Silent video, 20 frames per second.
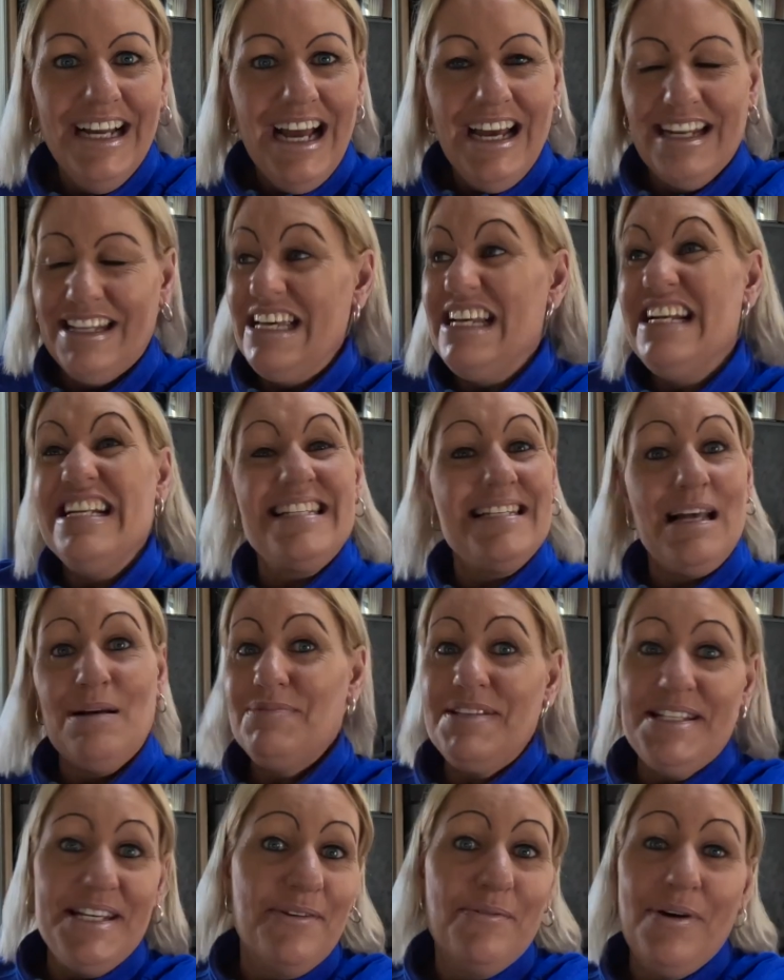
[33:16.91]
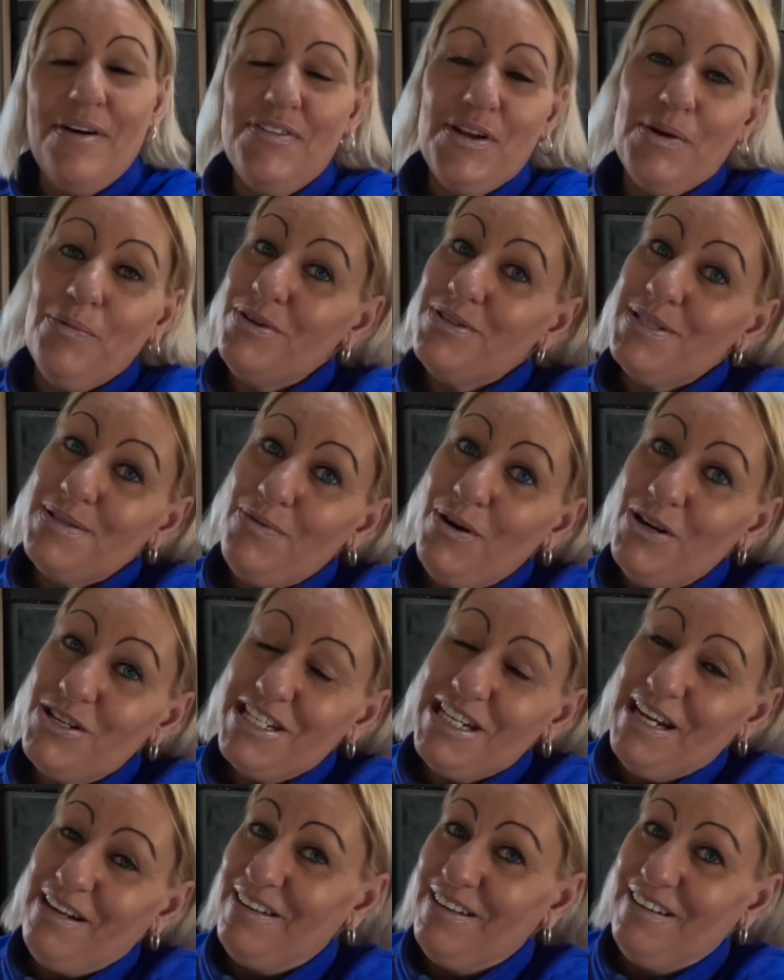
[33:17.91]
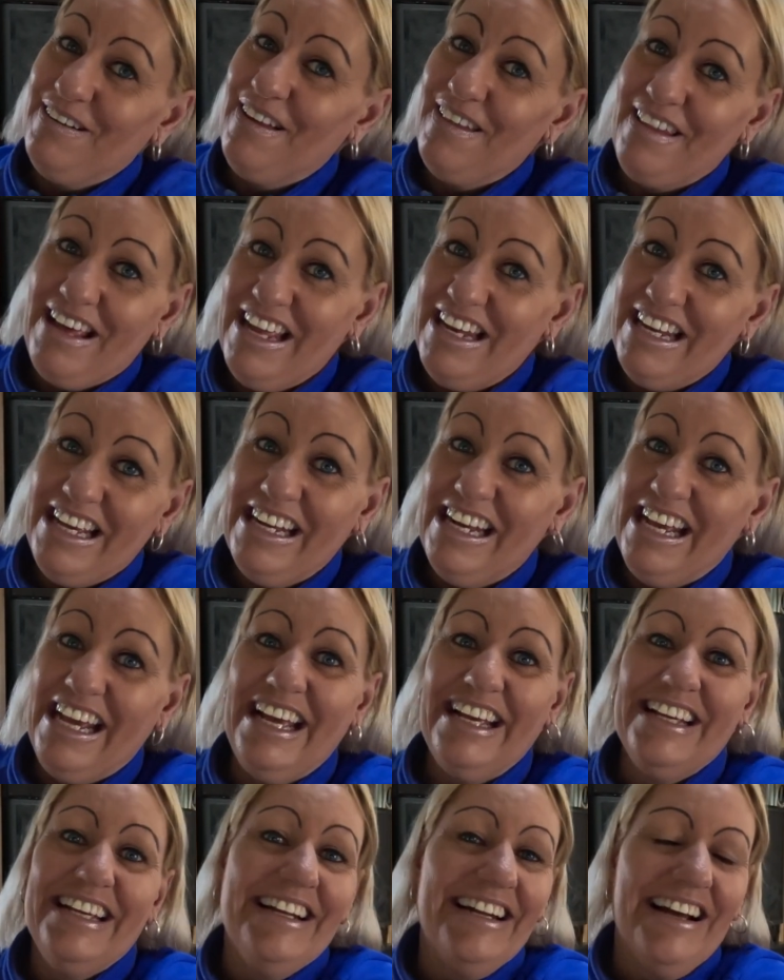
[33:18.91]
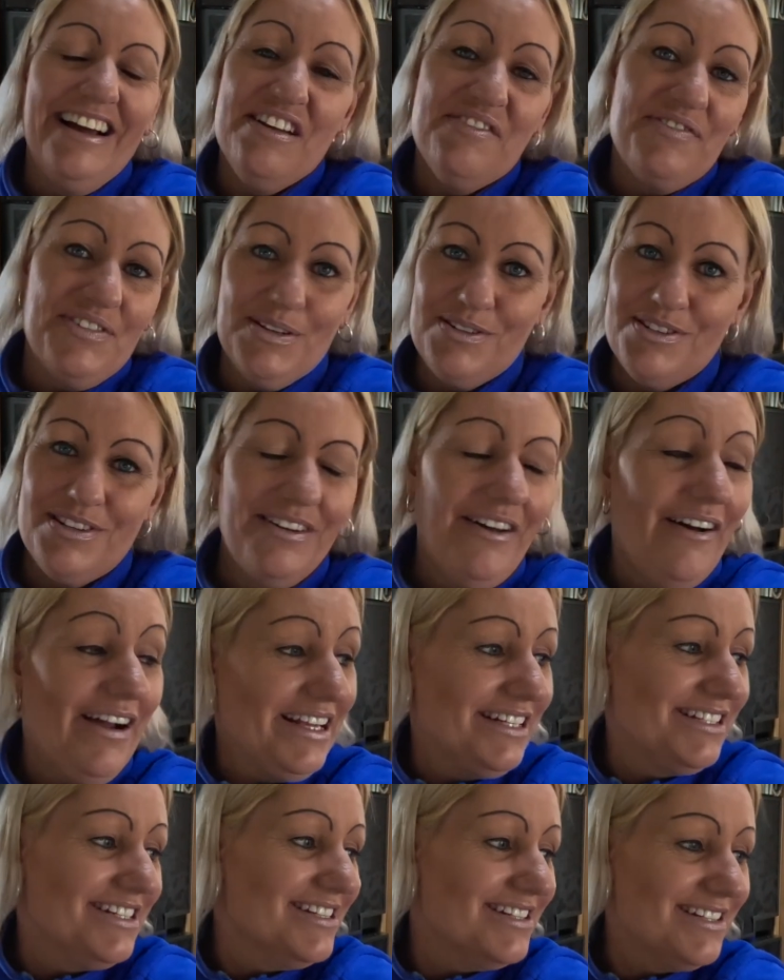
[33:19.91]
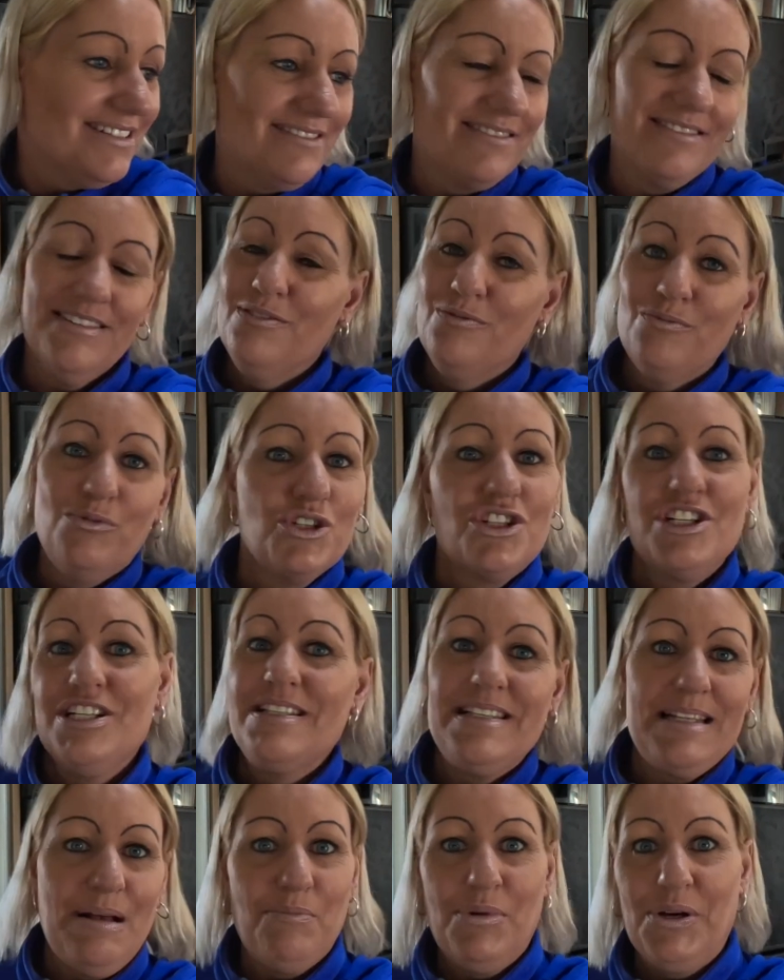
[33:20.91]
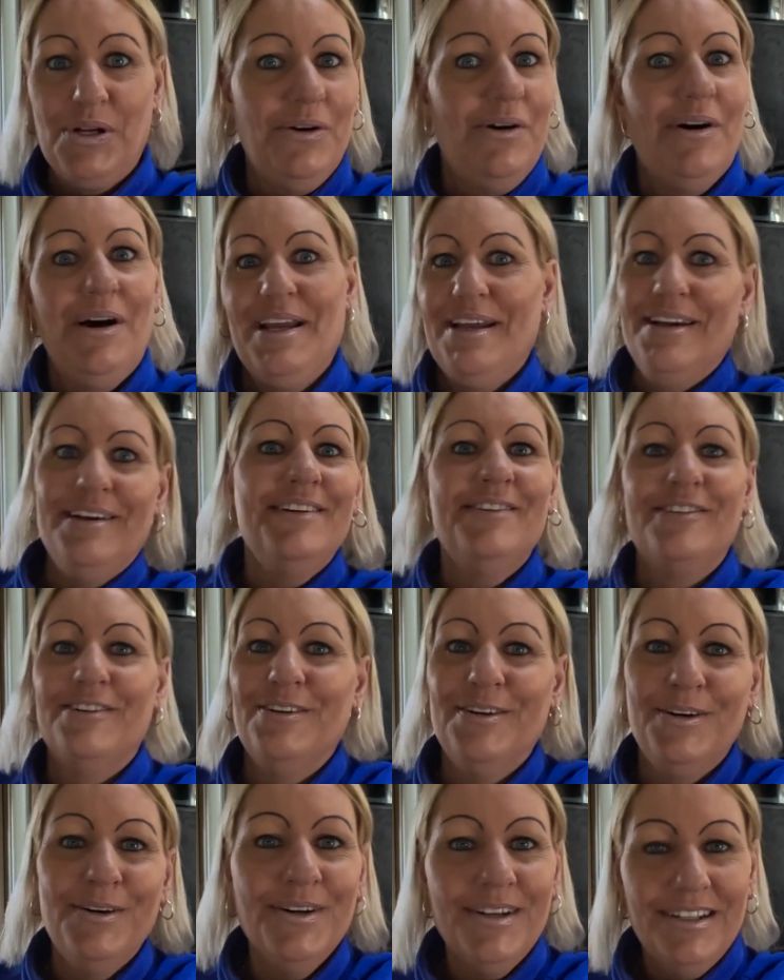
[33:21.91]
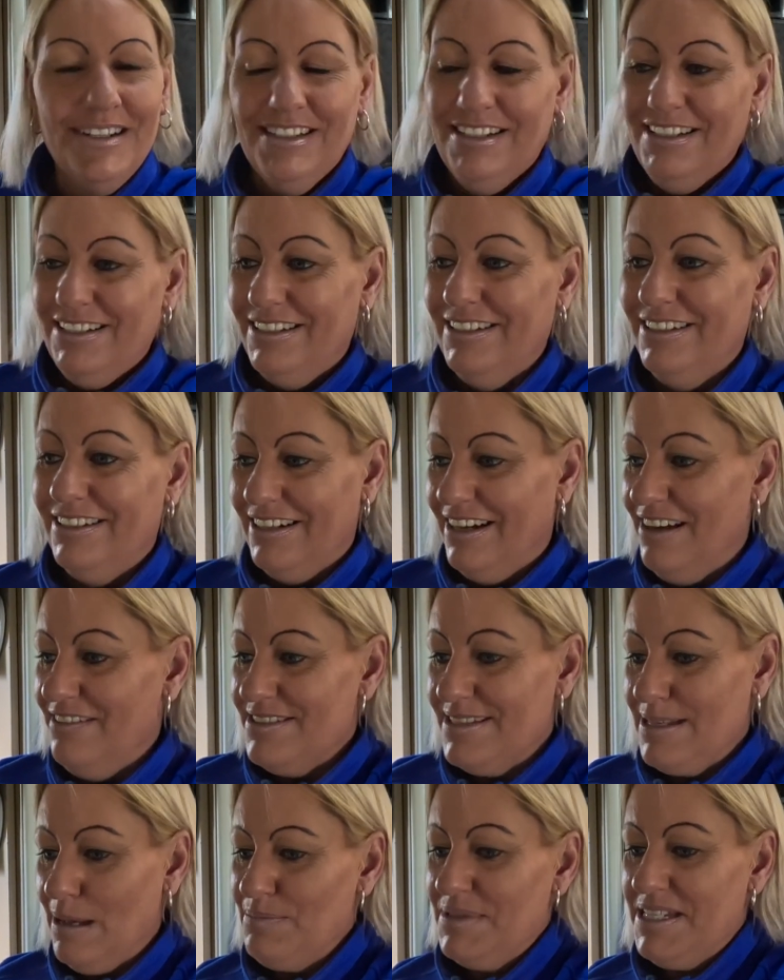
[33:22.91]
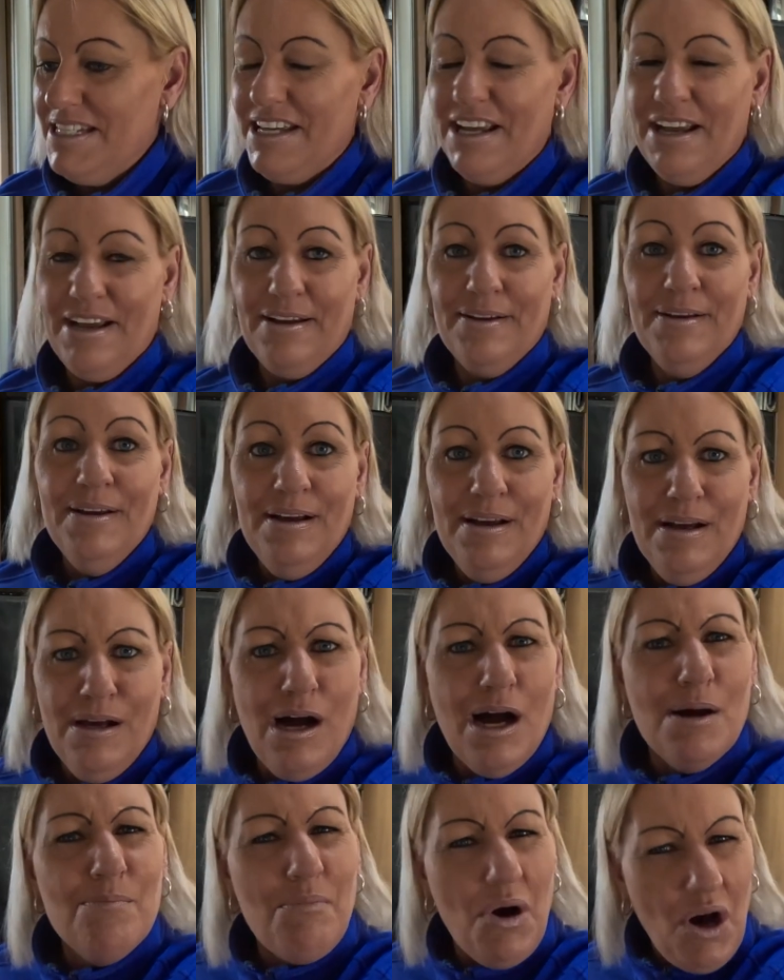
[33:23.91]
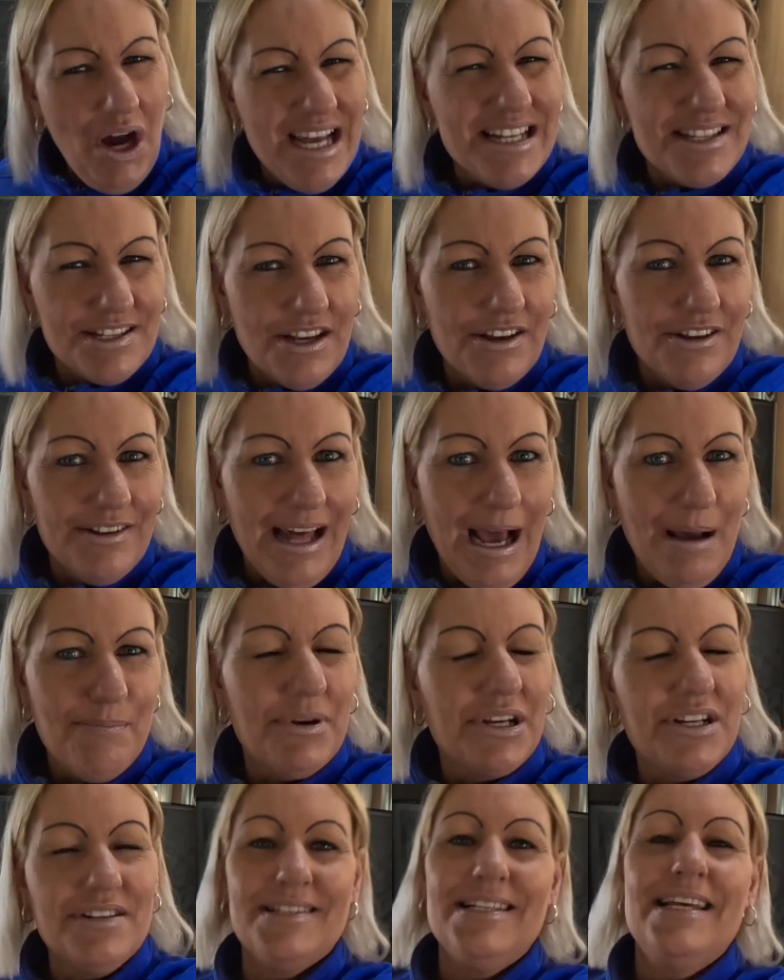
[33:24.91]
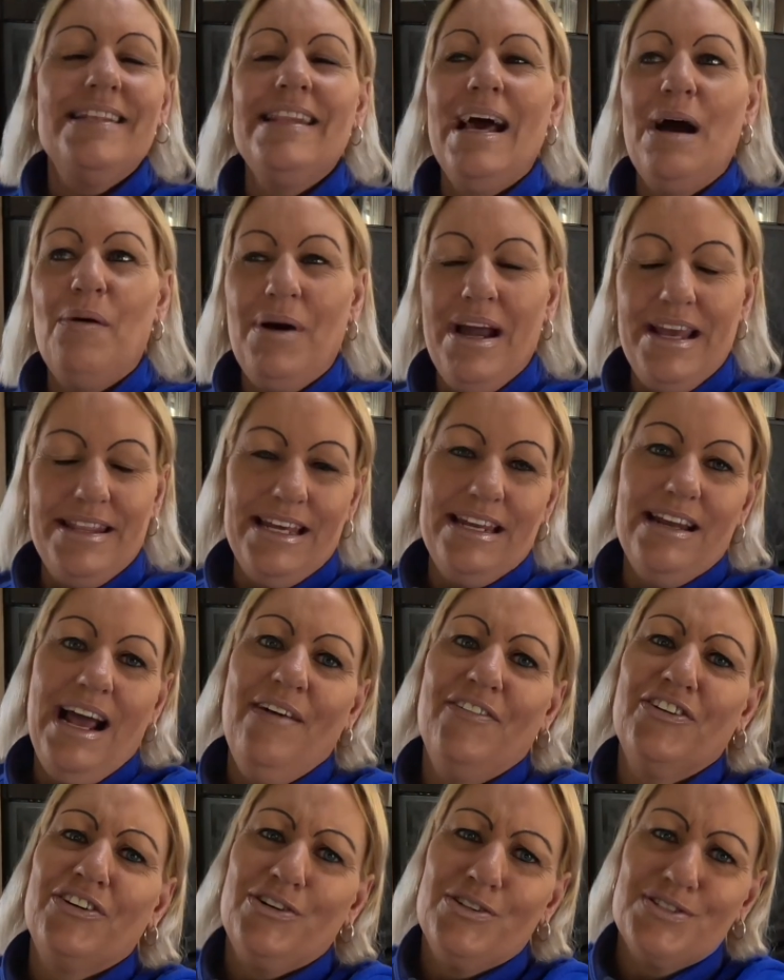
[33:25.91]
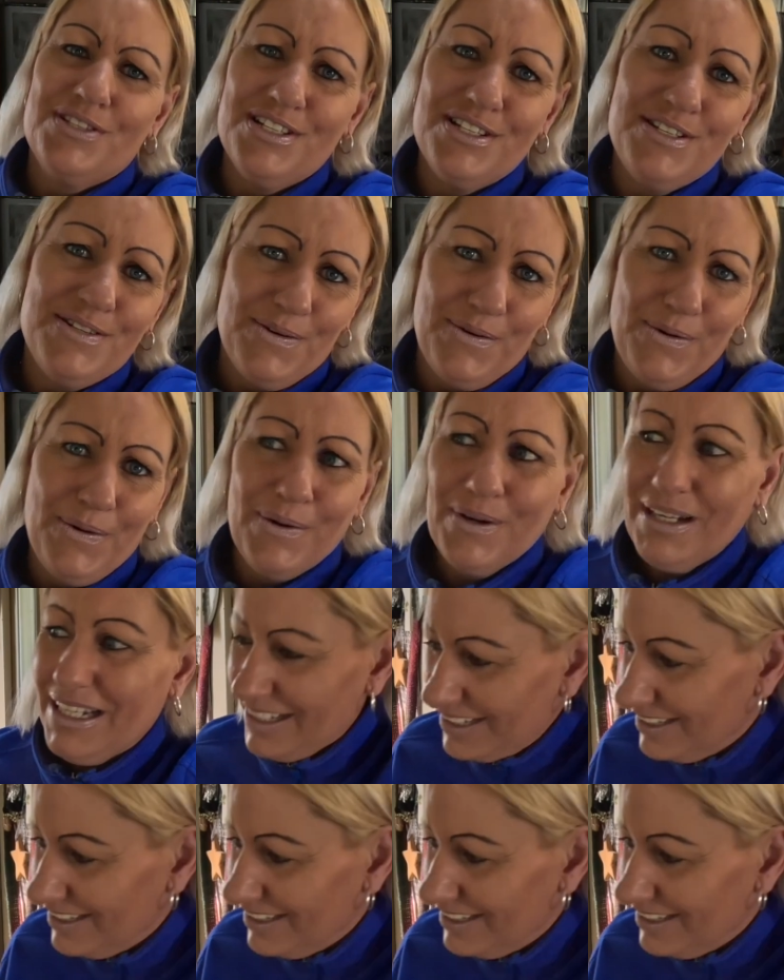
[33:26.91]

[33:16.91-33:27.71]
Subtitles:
And then it's up to you whether you want to watch it or not then, isn't it? You know, if you like just watching someone iron, or, you know, it's up to you. I might do that because then that way then I haven't got to talk.